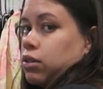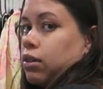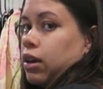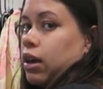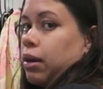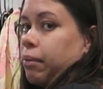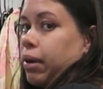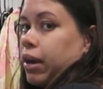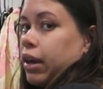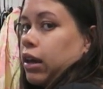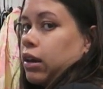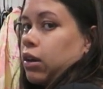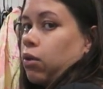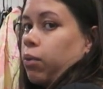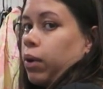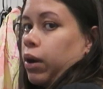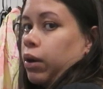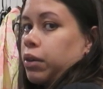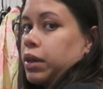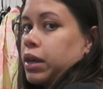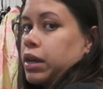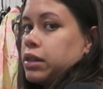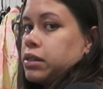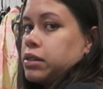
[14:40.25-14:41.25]
am I gonna
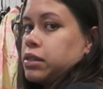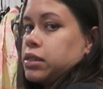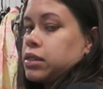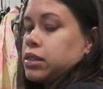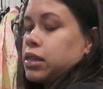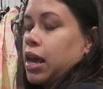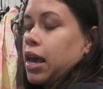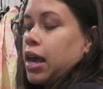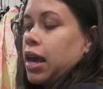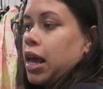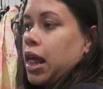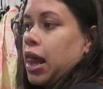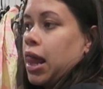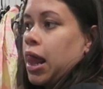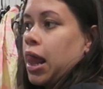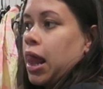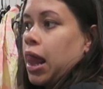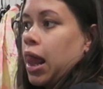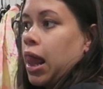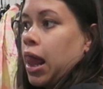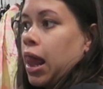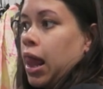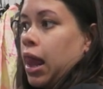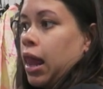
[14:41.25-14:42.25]
wear this?
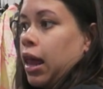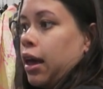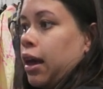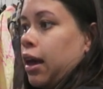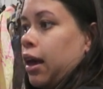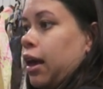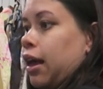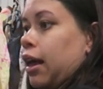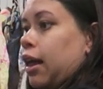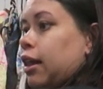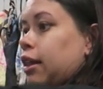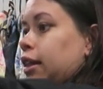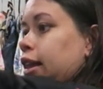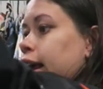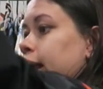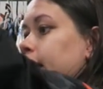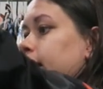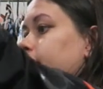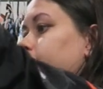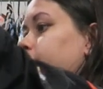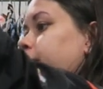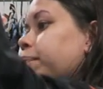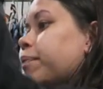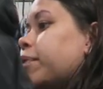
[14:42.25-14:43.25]

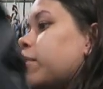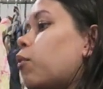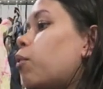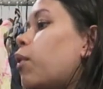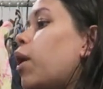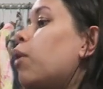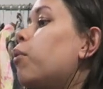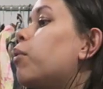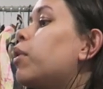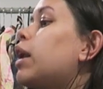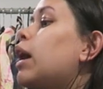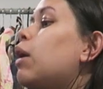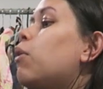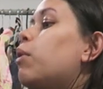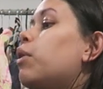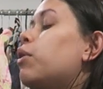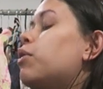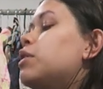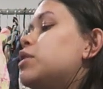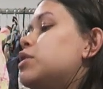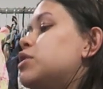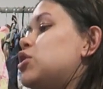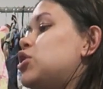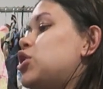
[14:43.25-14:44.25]
Like, where would I
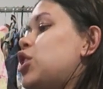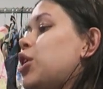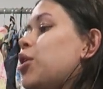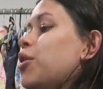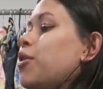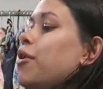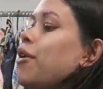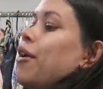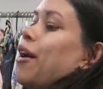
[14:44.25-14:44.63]
wear this to?